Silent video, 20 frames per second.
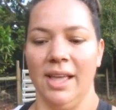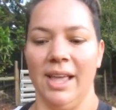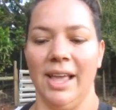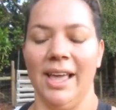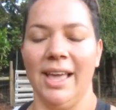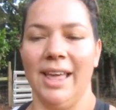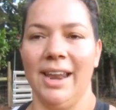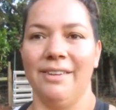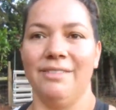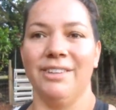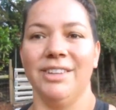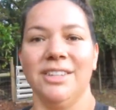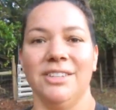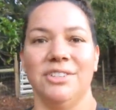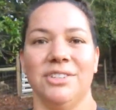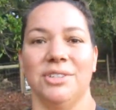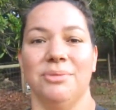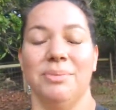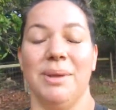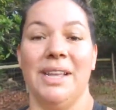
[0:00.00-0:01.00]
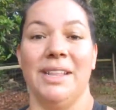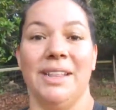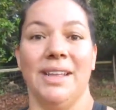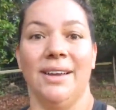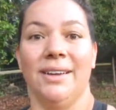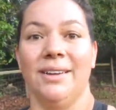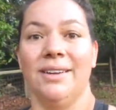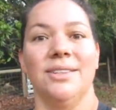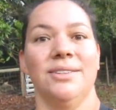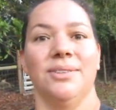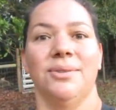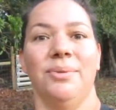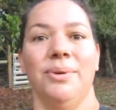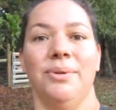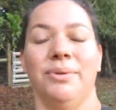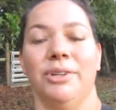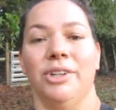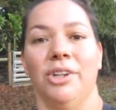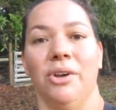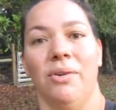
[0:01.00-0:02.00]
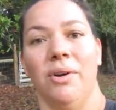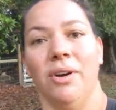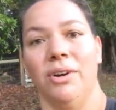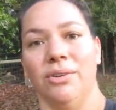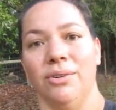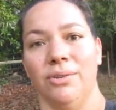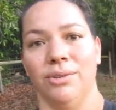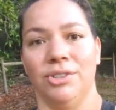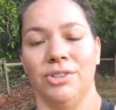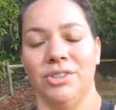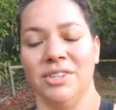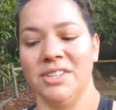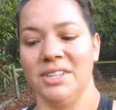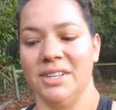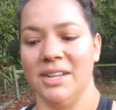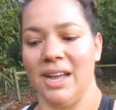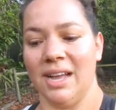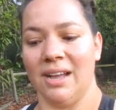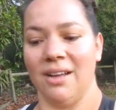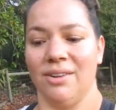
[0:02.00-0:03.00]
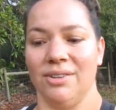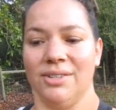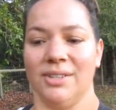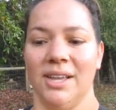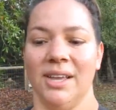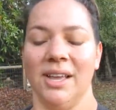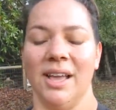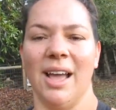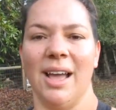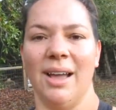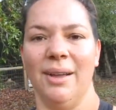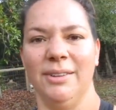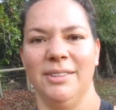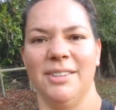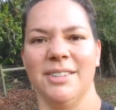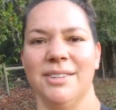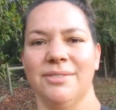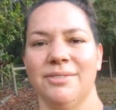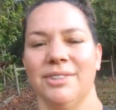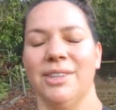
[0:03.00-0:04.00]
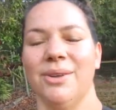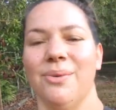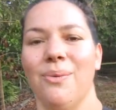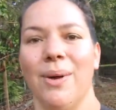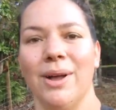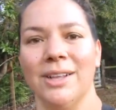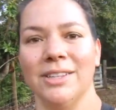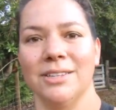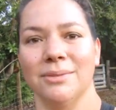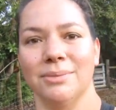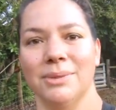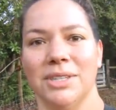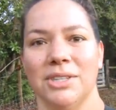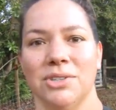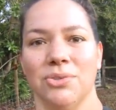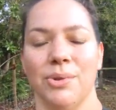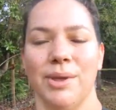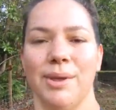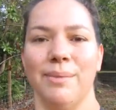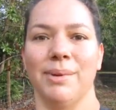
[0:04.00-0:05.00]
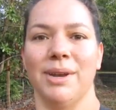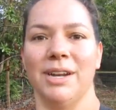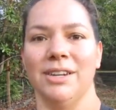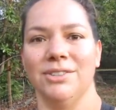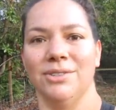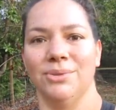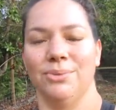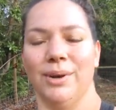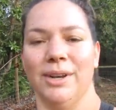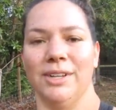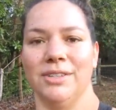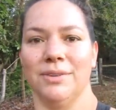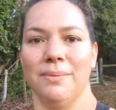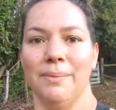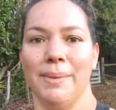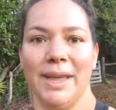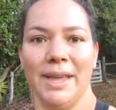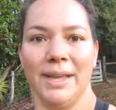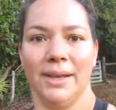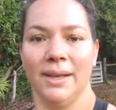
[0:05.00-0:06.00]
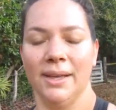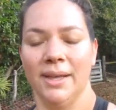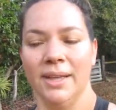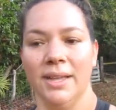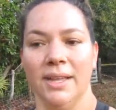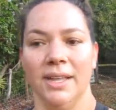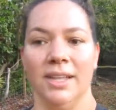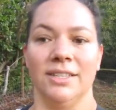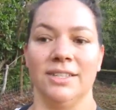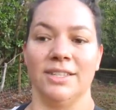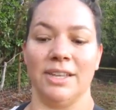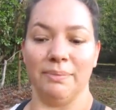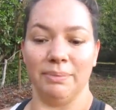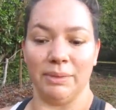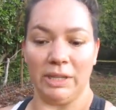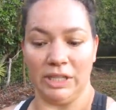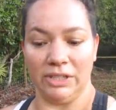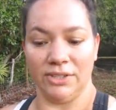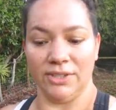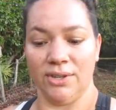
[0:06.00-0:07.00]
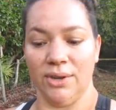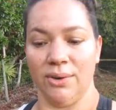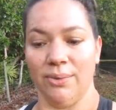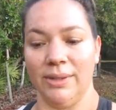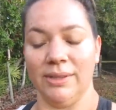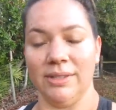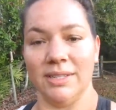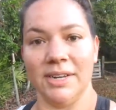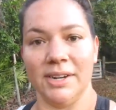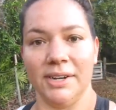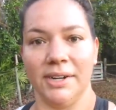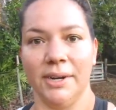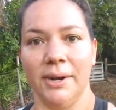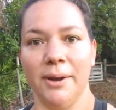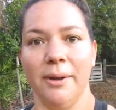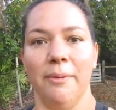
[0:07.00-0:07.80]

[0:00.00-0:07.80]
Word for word: And I really just made that because we were low on groceries in the house. I didn't really want something sweet, but I just wanted to make something to go with dinner